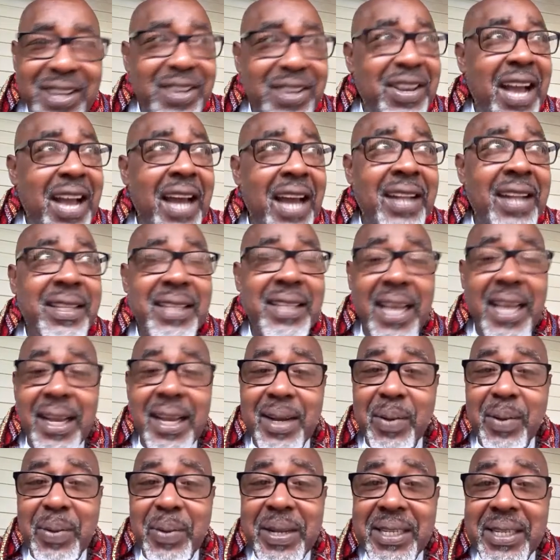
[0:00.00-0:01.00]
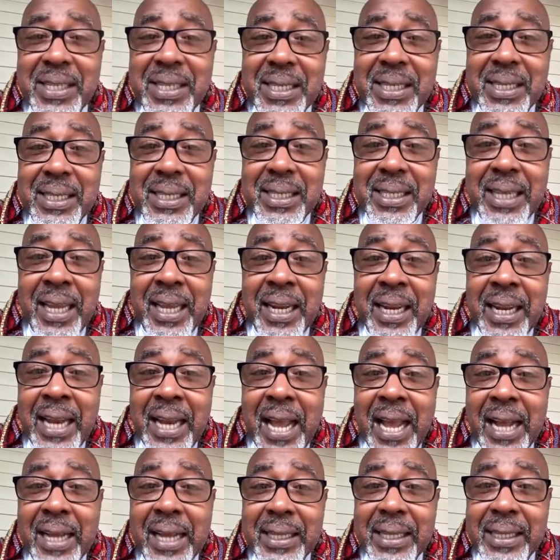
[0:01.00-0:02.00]
got to take her when she's skinny
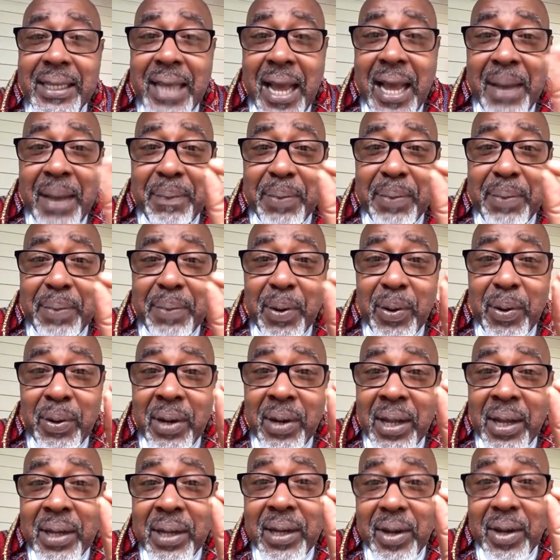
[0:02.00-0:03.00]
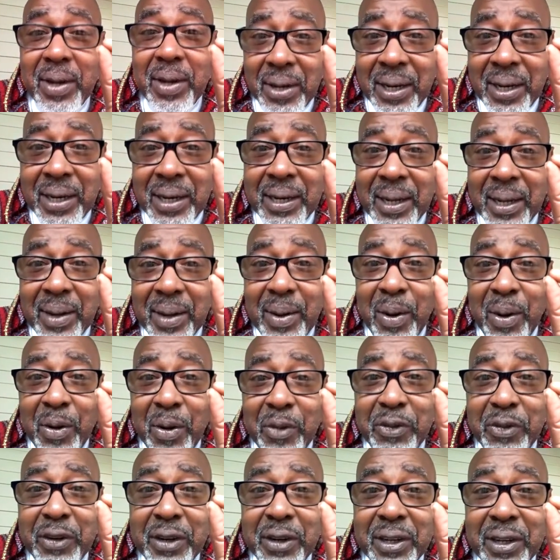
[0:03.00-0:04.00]
like a tadpole, call a little
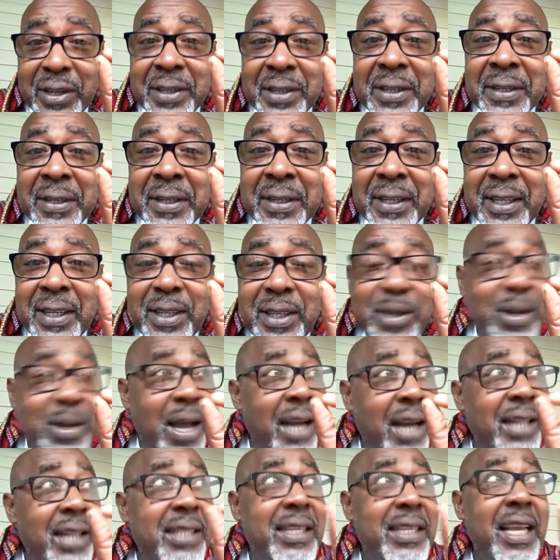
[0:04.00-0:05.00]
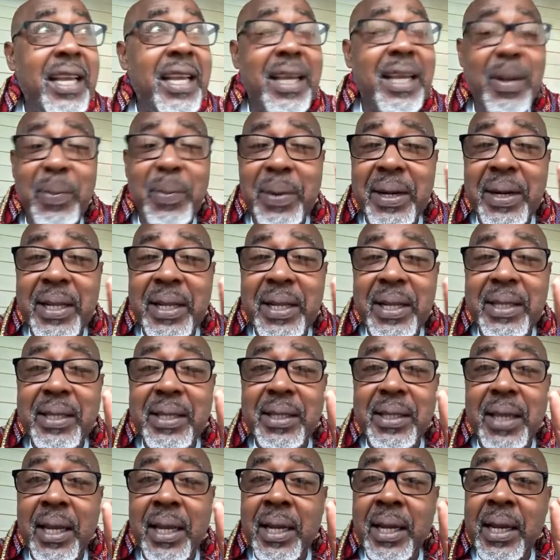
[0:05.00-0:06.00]
over. You got to take it when it's
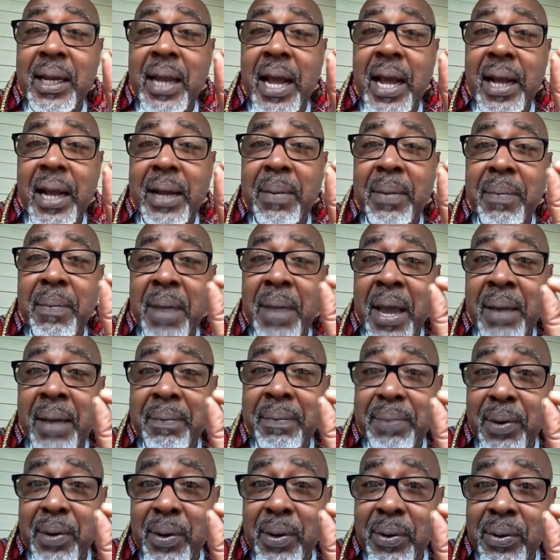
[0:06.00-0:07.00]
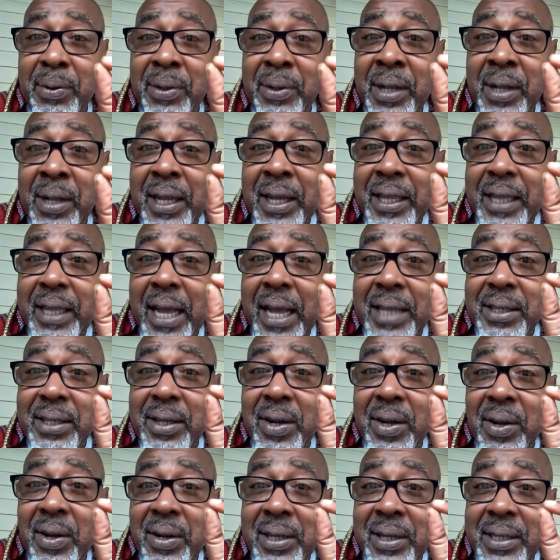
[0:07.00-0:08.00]
skinny like a manpole, that's
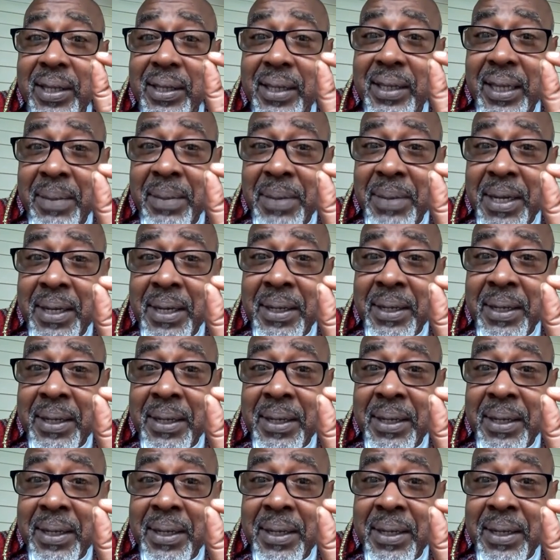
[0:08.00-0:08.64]
called a semen.